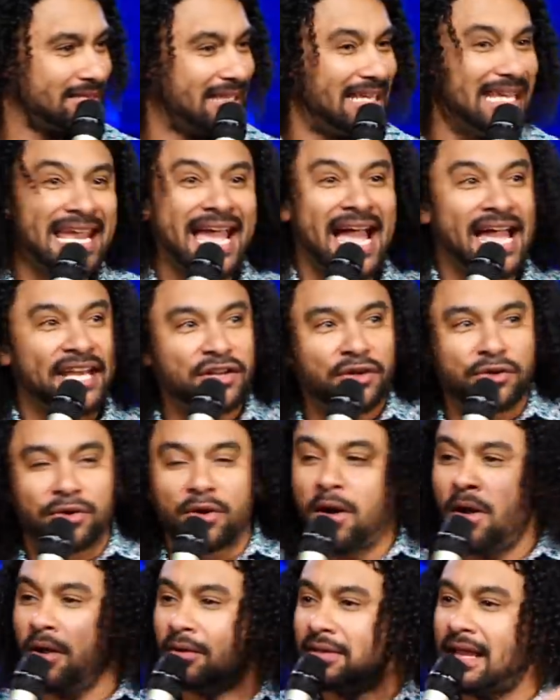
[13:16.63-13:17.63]
he had to
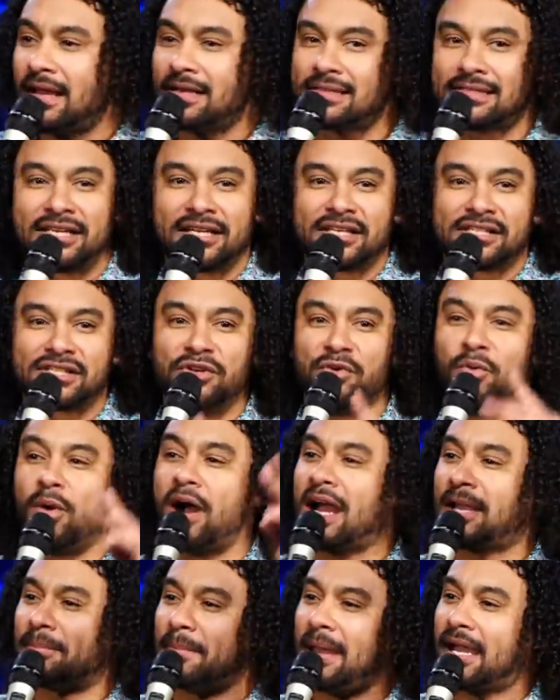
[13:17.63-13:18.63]
crawl downstairs to
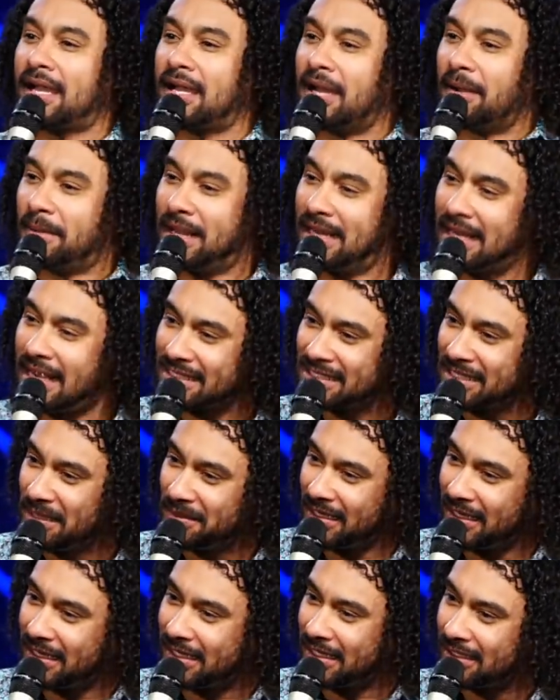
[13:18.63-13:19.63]
walk back up. Ain't that
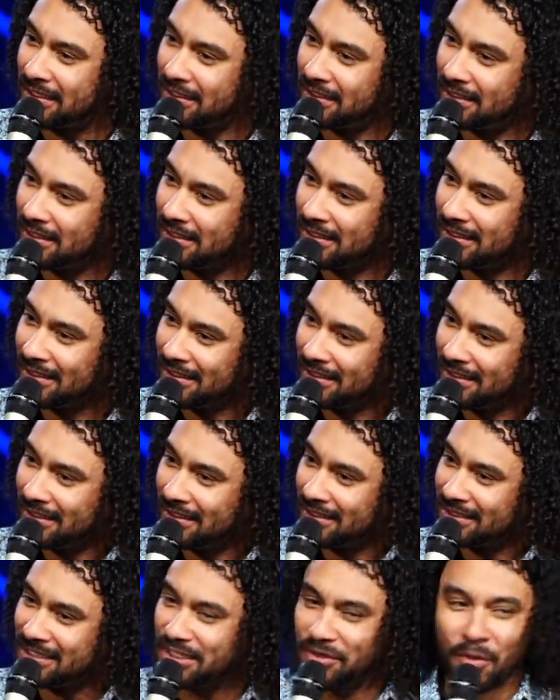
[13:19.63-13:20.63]
something?
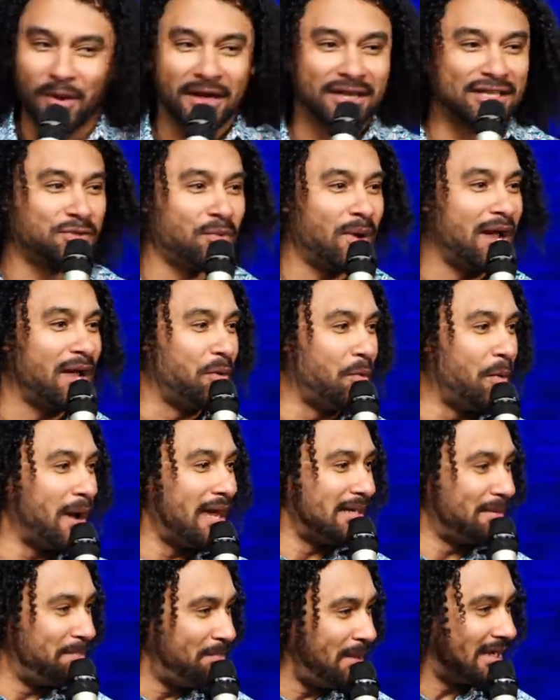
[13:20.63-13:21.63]
she wanted is why I
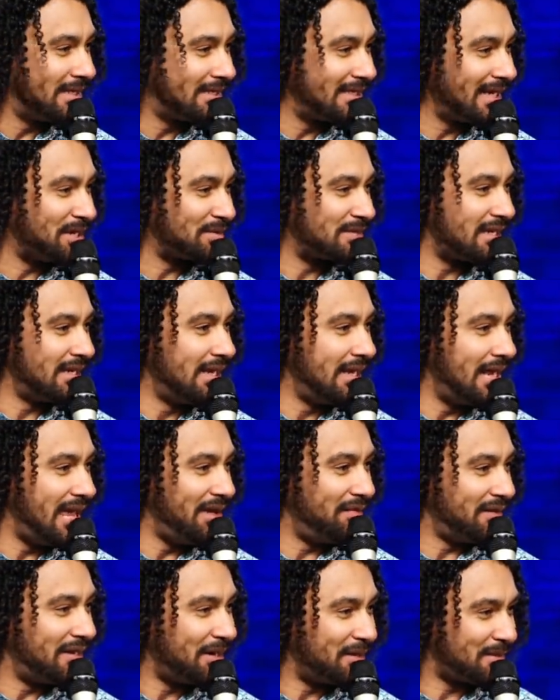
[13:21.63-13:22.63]
wet the bed till I was
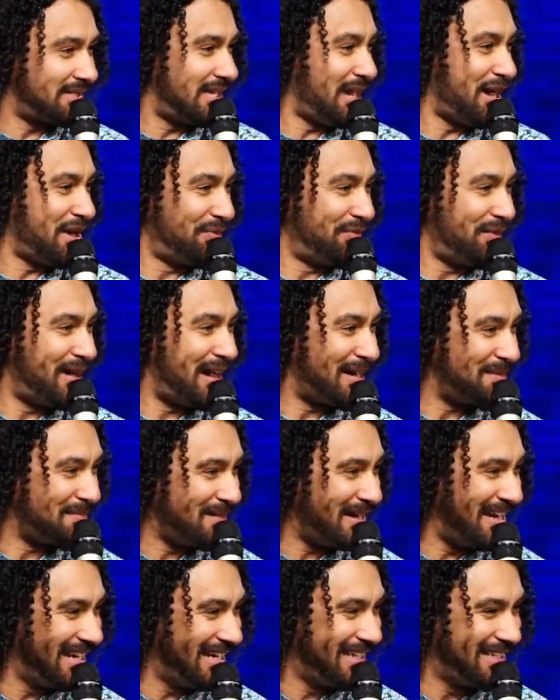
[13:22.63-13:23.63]
11. I was terrified,
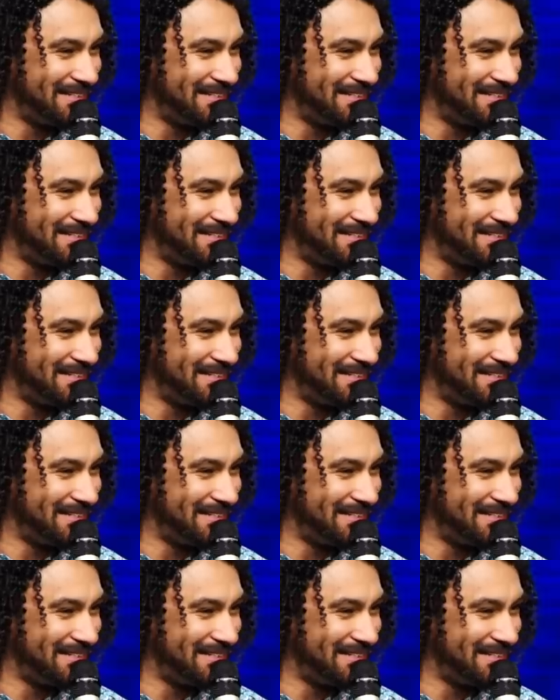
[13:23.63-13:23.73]
man.